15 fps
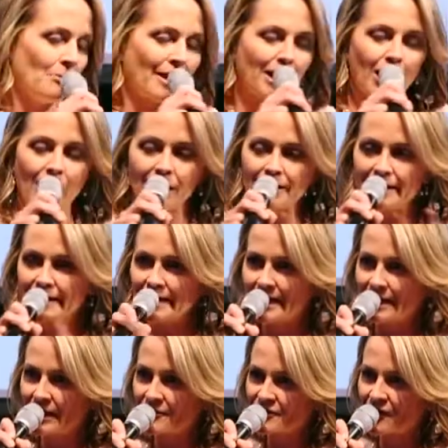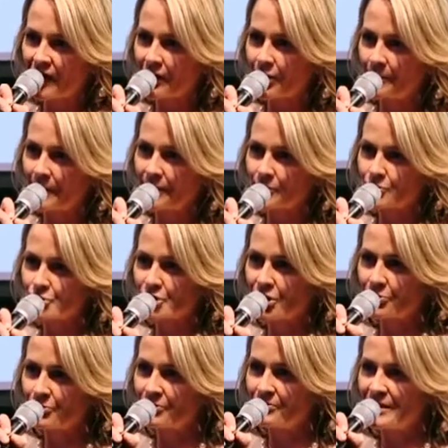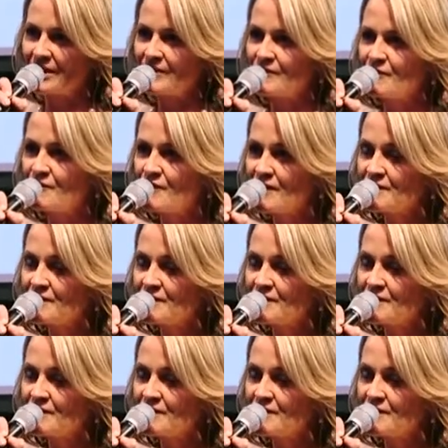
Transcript: My colleague at ALF Sacramento shared with me that